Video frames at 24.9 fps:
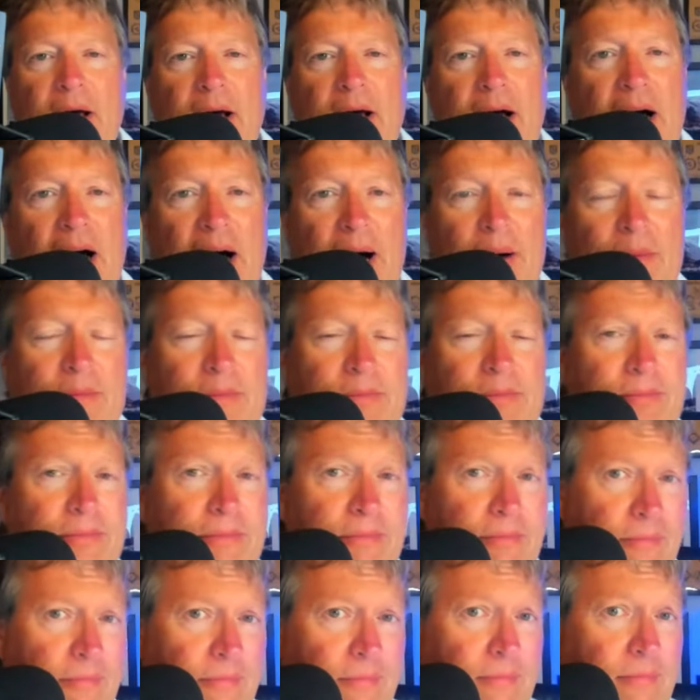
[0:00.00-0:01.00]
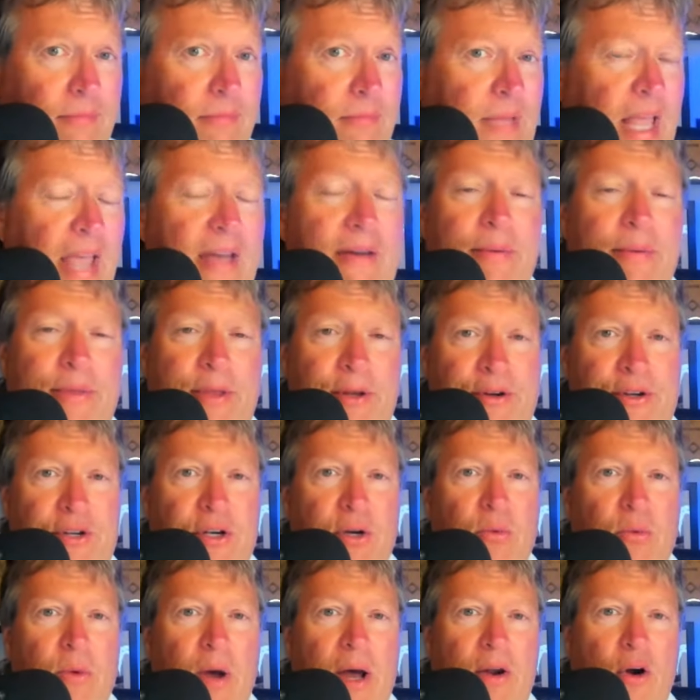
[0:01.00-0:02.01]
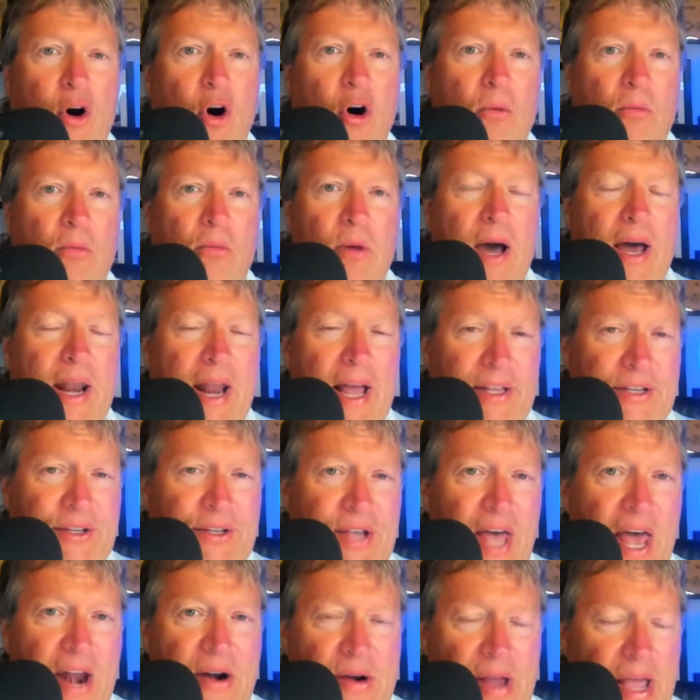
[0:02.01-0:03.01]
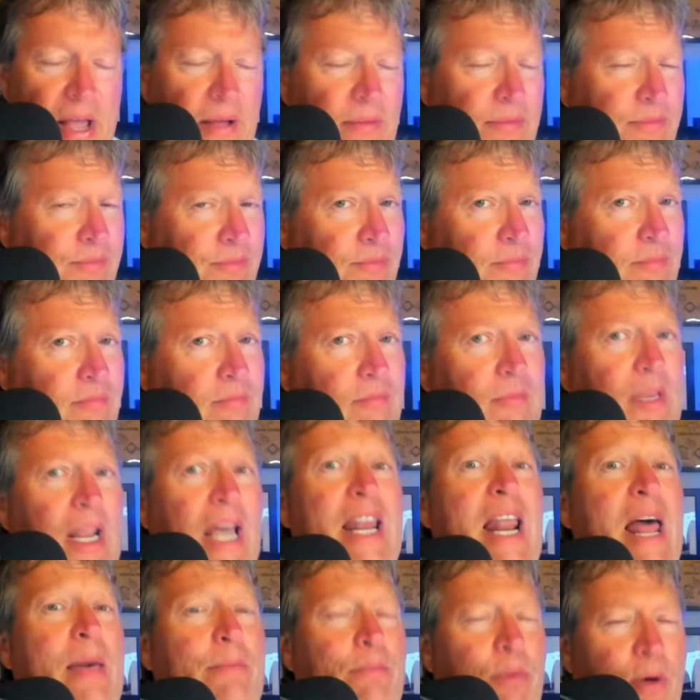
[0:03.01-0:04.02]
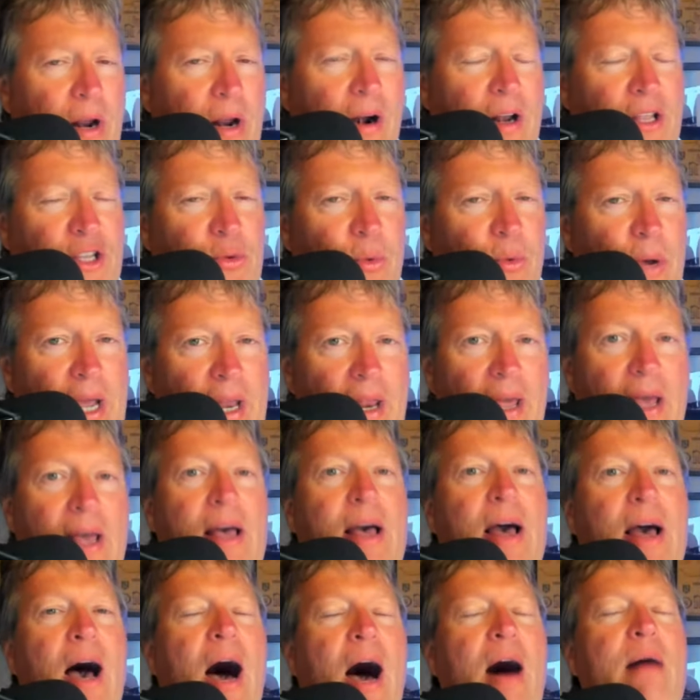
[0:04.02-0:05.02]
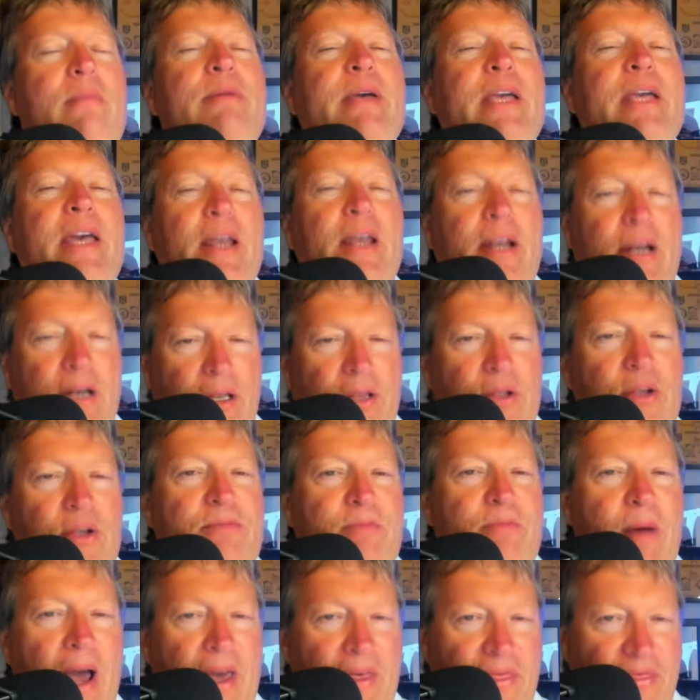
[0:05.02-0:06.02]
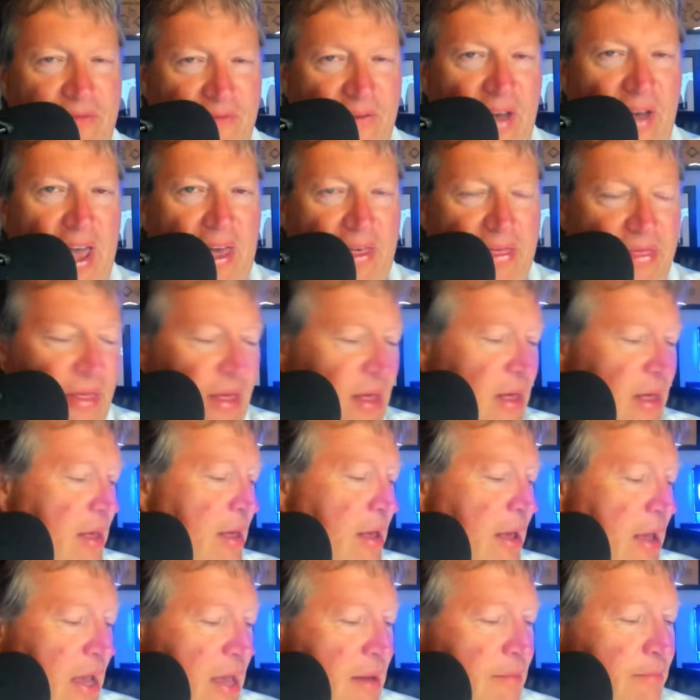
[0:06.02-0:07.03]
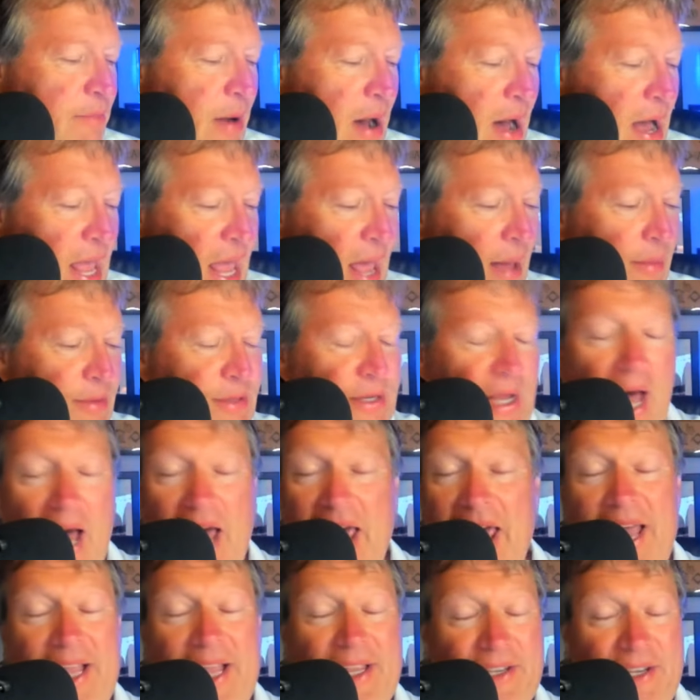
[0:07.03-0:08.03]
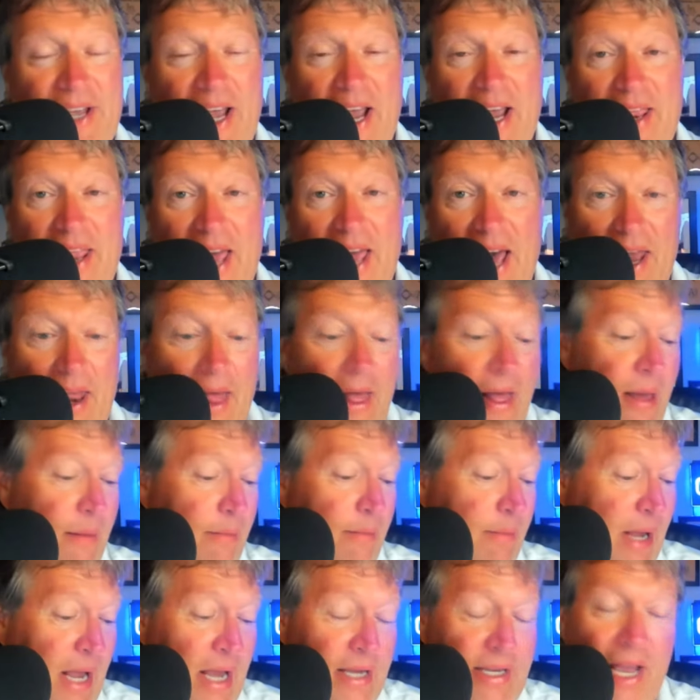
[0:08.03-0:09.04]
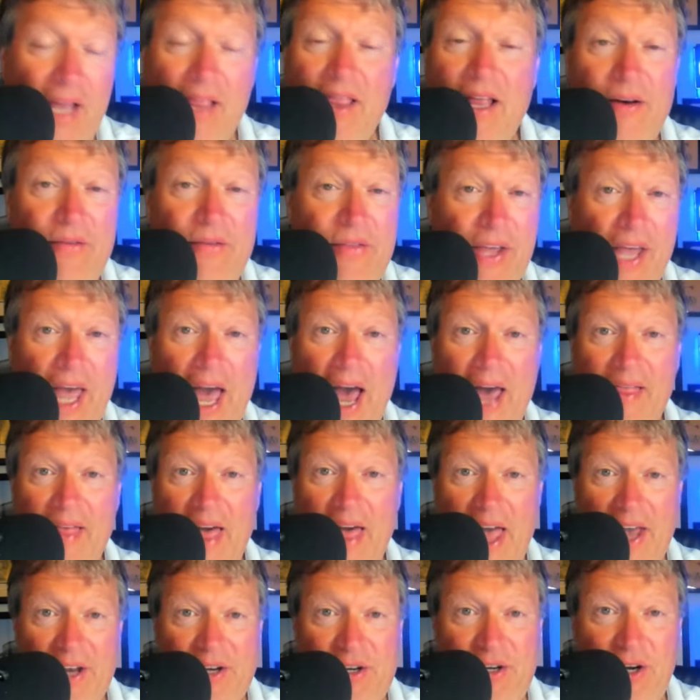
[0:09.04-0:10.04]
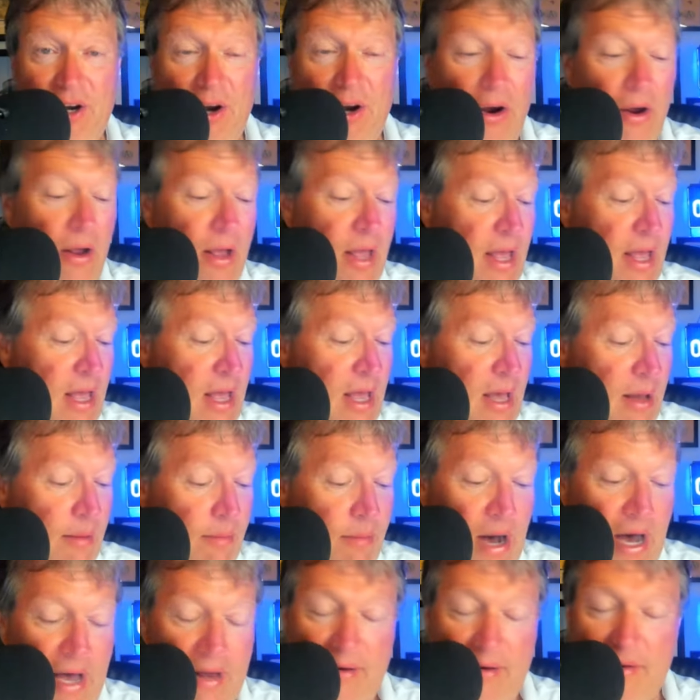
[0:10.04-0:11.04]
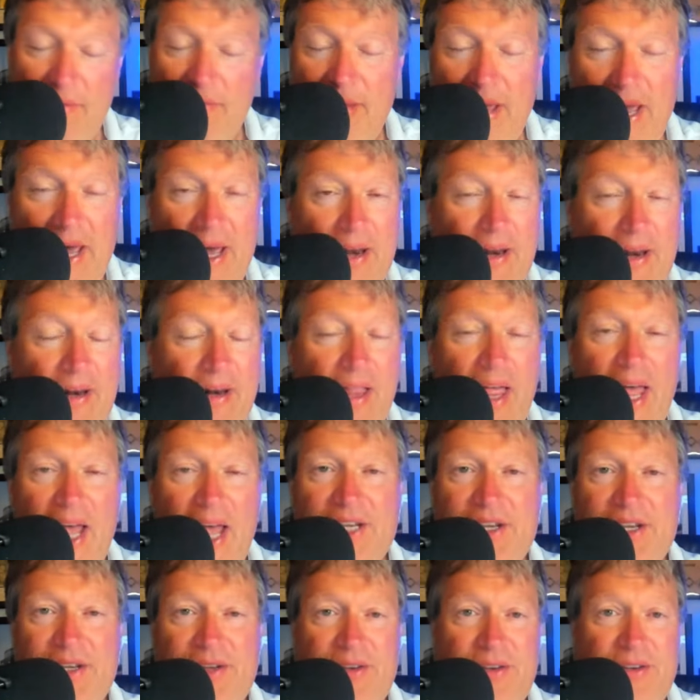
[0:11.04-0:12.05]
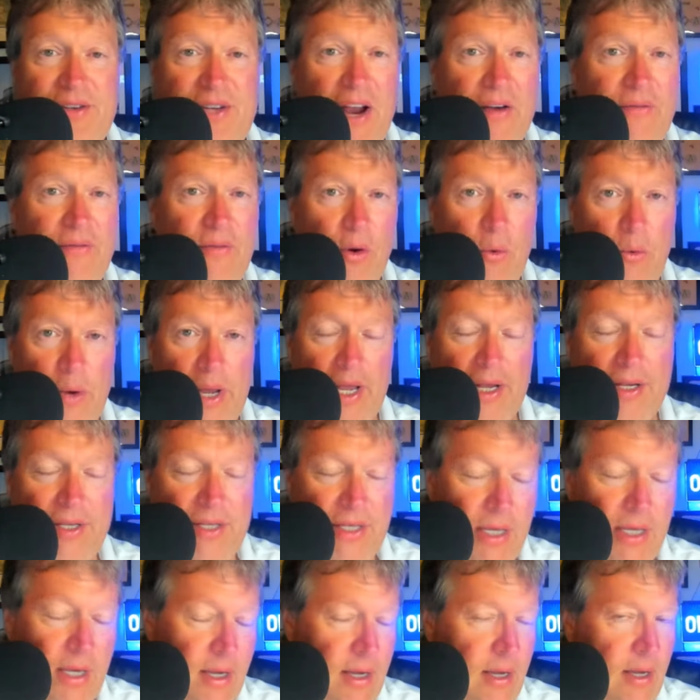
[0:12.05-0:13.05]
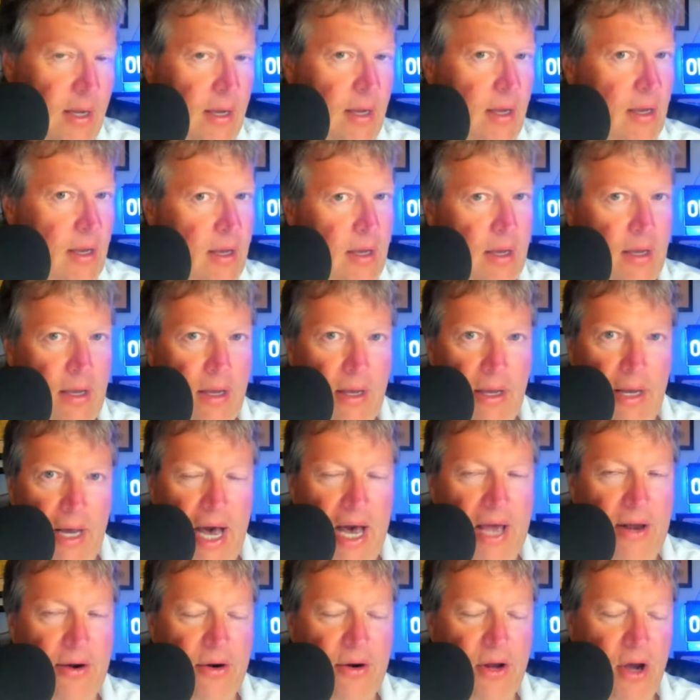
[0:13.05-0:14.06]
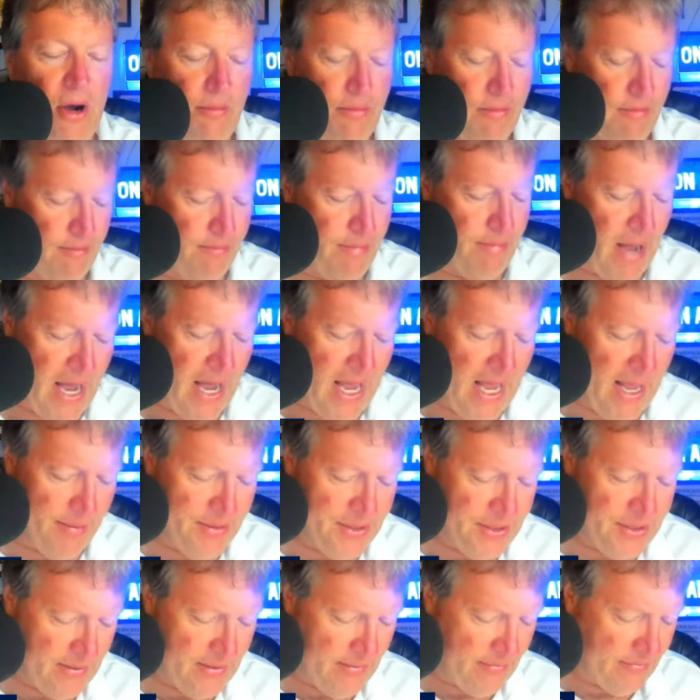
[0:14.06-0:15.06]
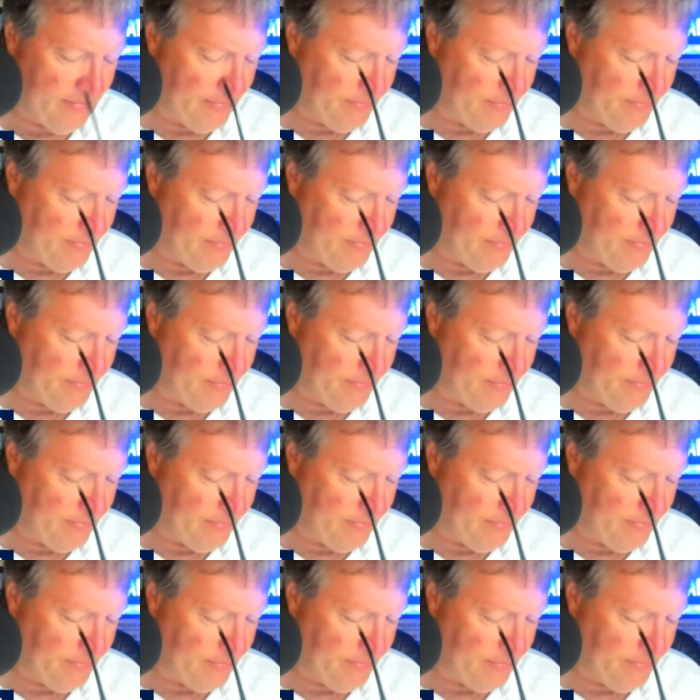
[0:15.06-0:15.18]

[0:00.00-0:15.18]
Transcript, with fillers: Um, gave up the two run home run on Saturday. And I put out a tweet I'm beginning to lose my faith in Payamps. I hate saying that because I love the guy last year. But man, in the last several weeks, I don't know. Payamps,